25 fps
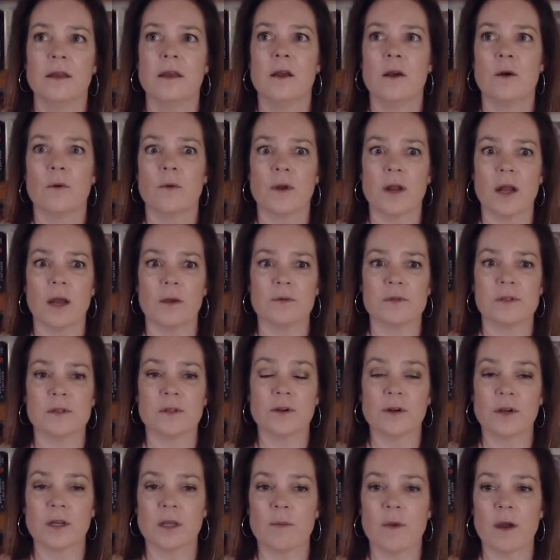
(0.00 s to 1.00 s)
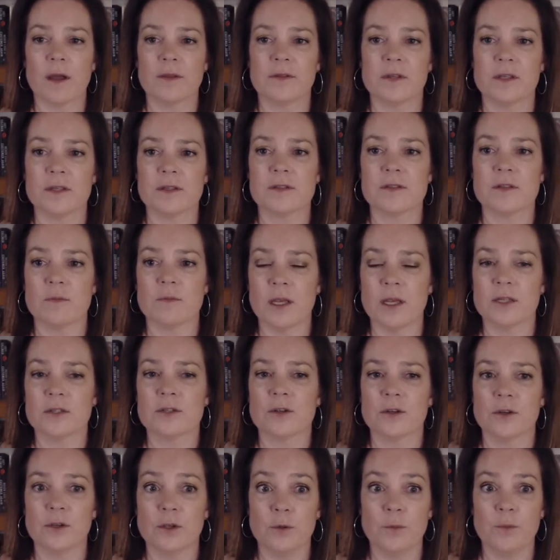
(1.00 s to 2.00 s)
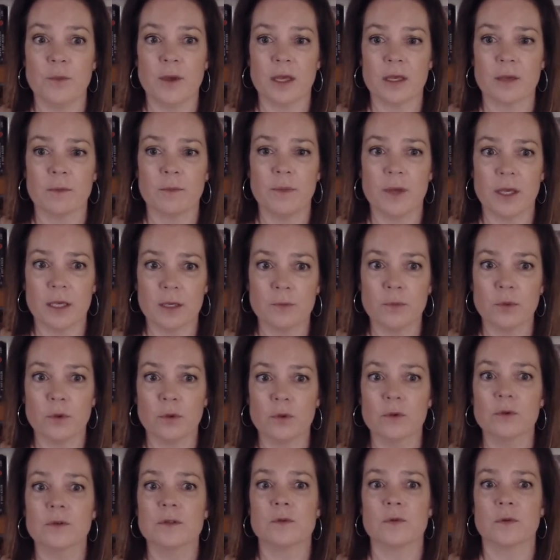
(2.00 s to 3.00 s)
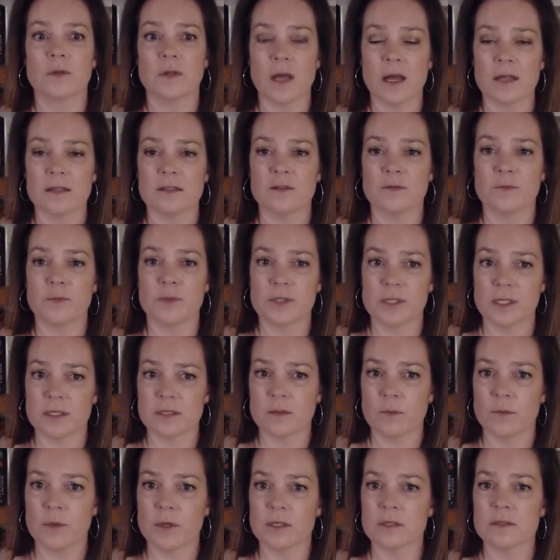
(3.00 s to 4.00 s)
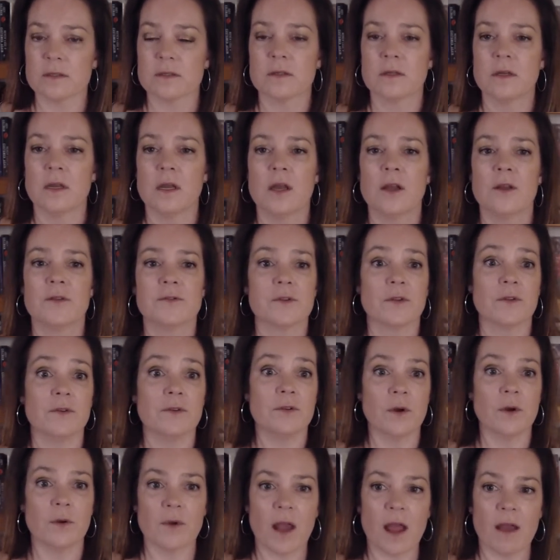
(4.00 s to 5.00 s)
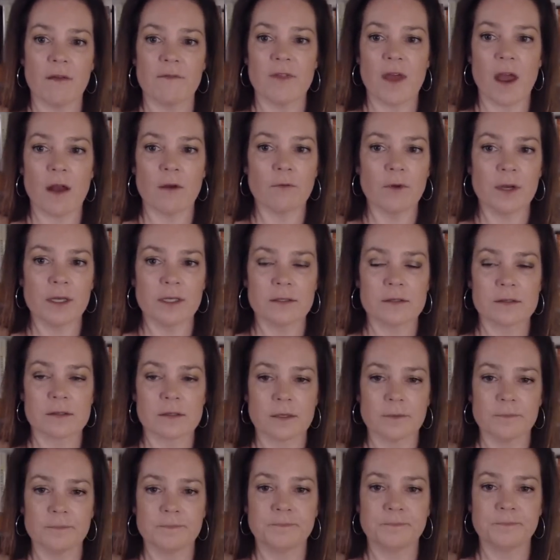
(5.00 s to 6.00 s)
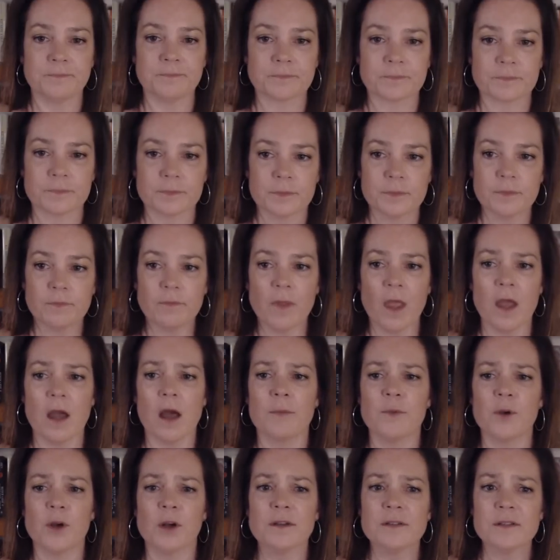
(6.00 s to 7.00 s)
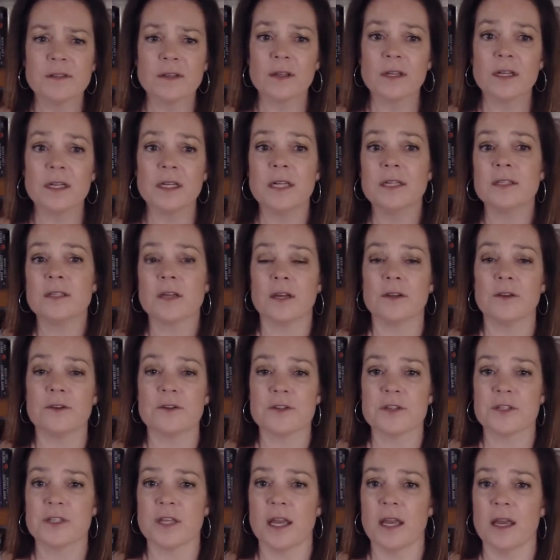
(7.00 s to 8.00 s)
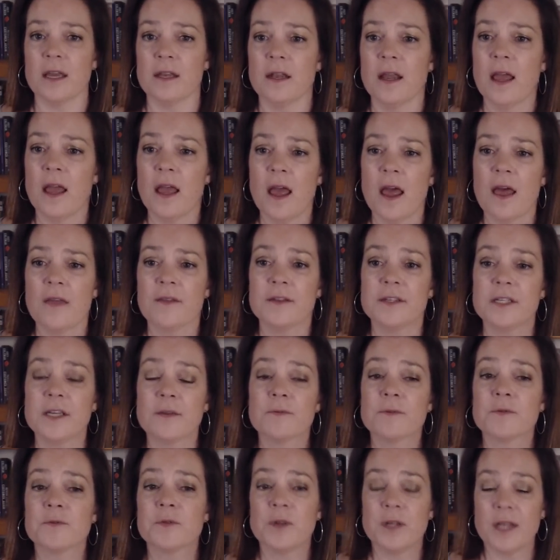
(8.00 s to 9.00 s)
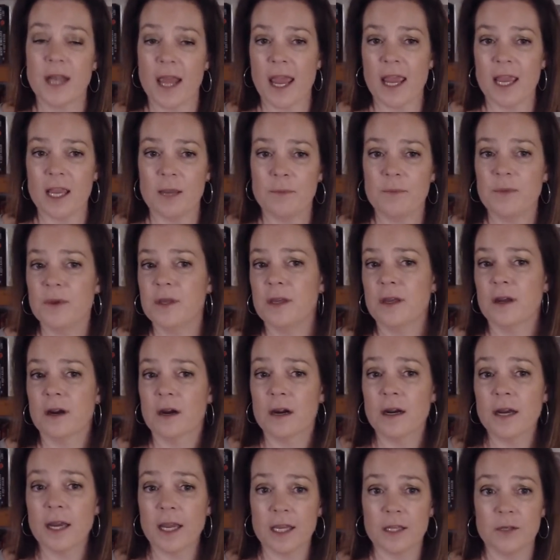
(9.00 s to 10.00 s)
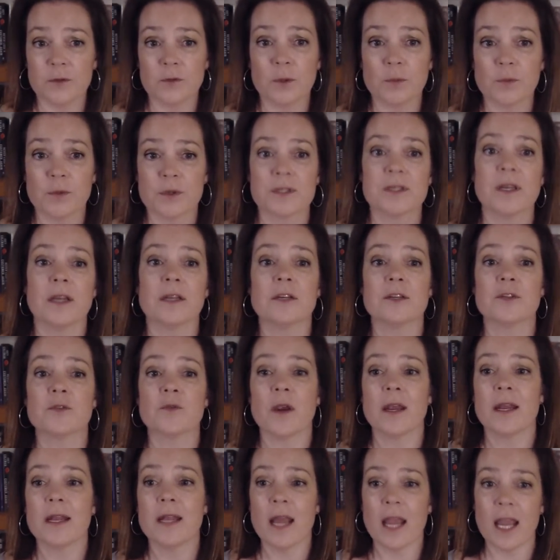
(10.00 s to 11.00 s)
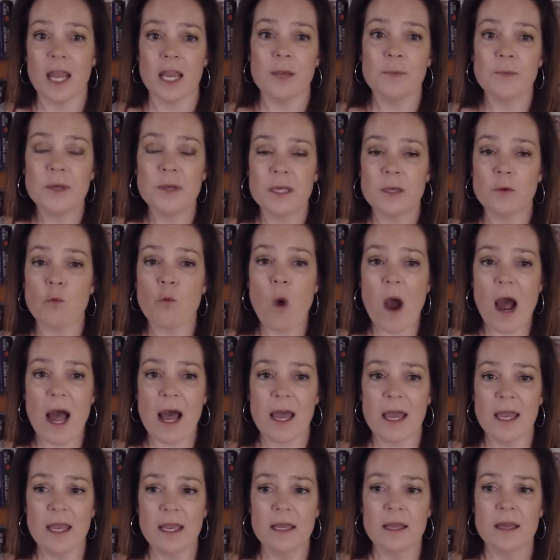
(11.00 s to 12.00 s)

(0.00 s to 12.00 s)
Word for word: when I was learning about this to make sure you pick big pools with lots of participants so that you don't have that risk. Um, you're also going to need to understand the difference between APR, annual percentage rate, and APY.